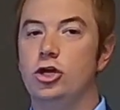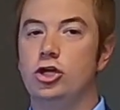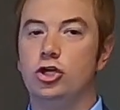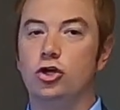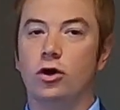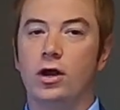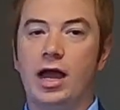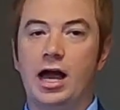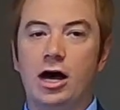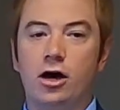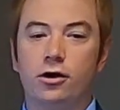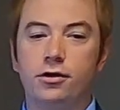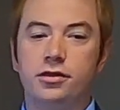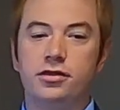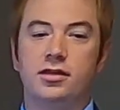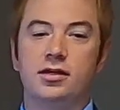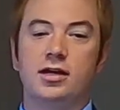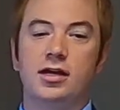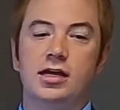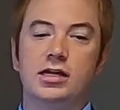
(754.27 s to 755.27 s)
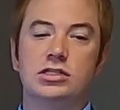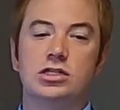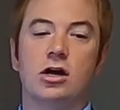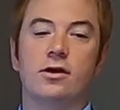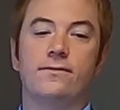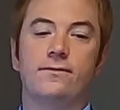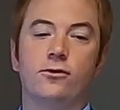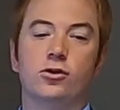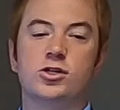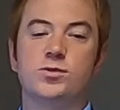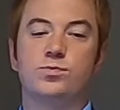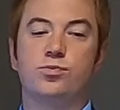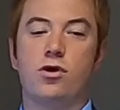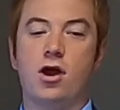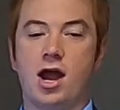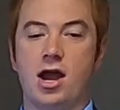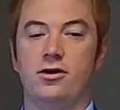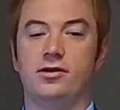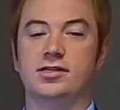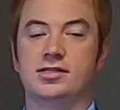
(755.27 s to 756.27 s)
Your health is our first
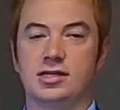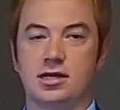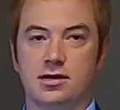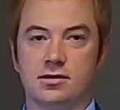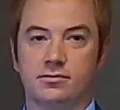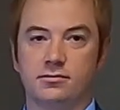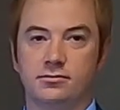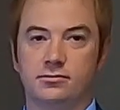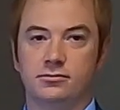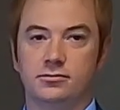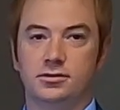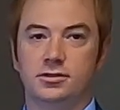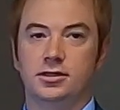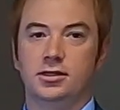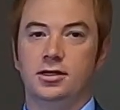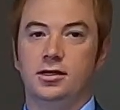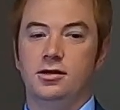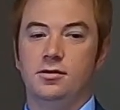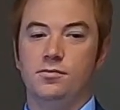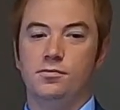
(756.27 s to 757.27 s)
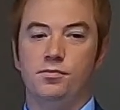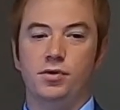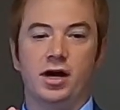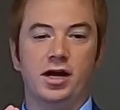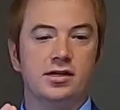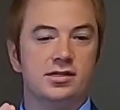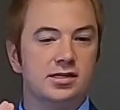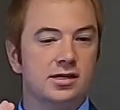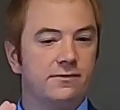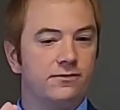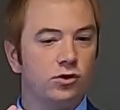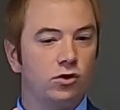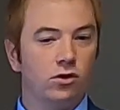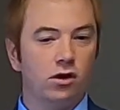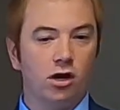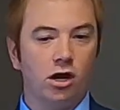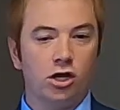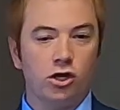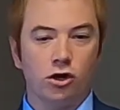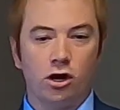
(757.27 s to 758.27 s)
priority. But if
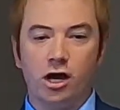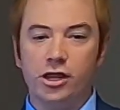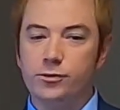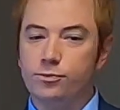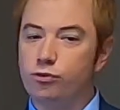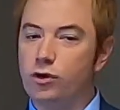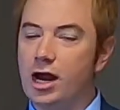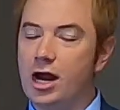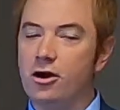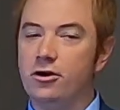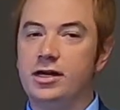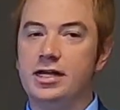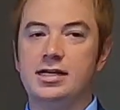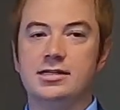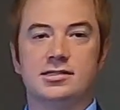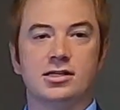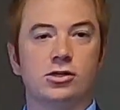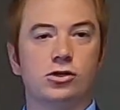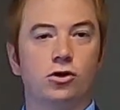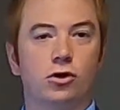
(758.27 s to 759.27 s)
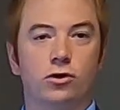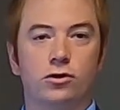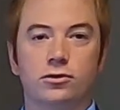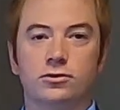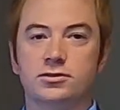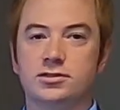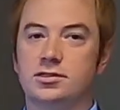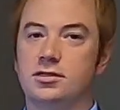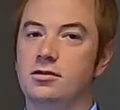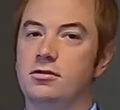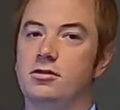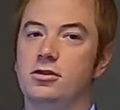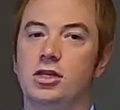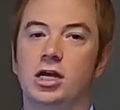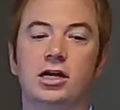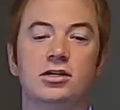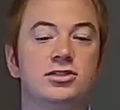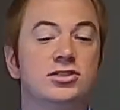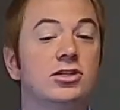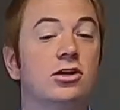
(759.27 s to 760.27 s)
your other priorities and goals,
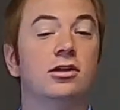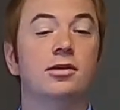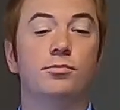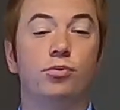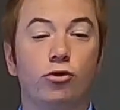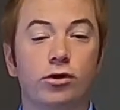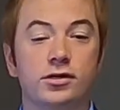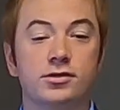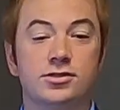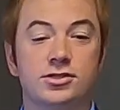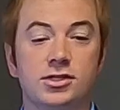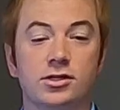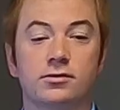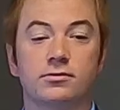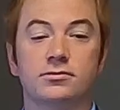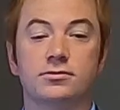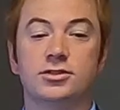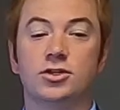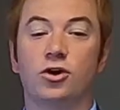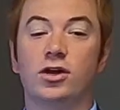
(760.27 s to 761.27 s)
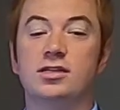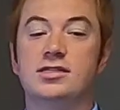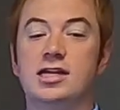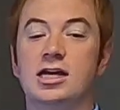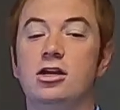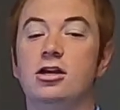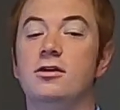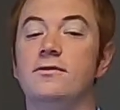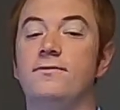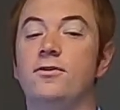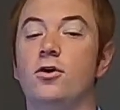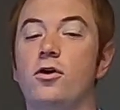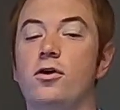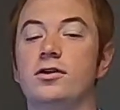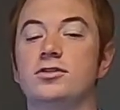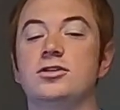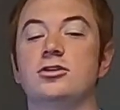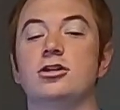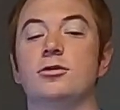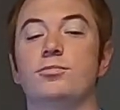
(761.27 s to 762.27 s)
they're still important too. So continue to
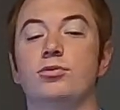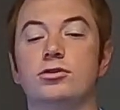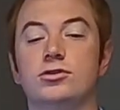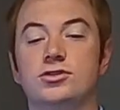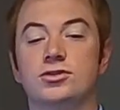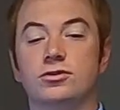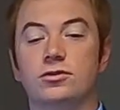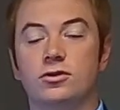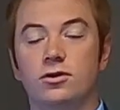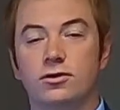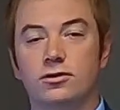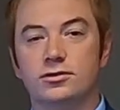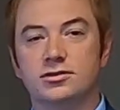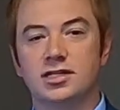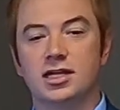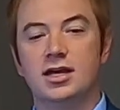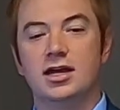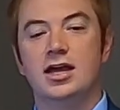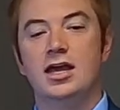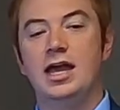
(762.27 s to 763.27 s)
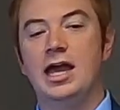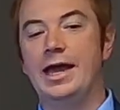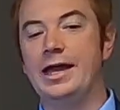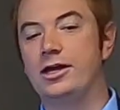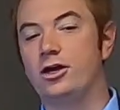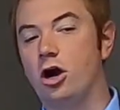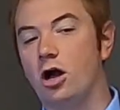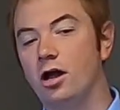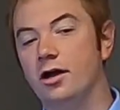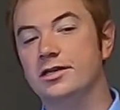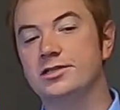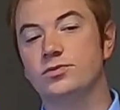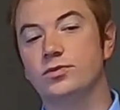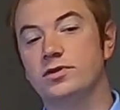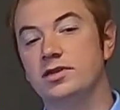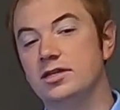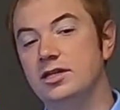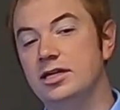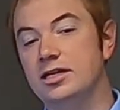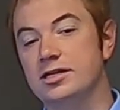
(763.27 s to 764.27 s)
focus on your personal goals and call us
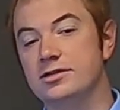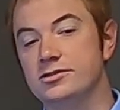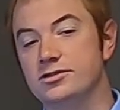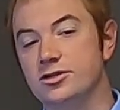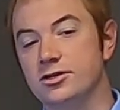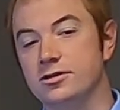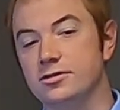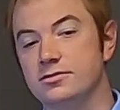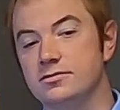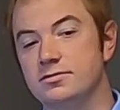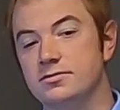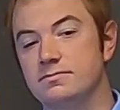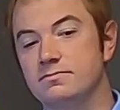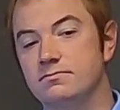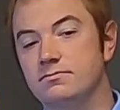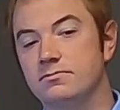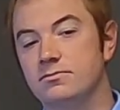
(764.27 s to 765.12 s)
with any concerns.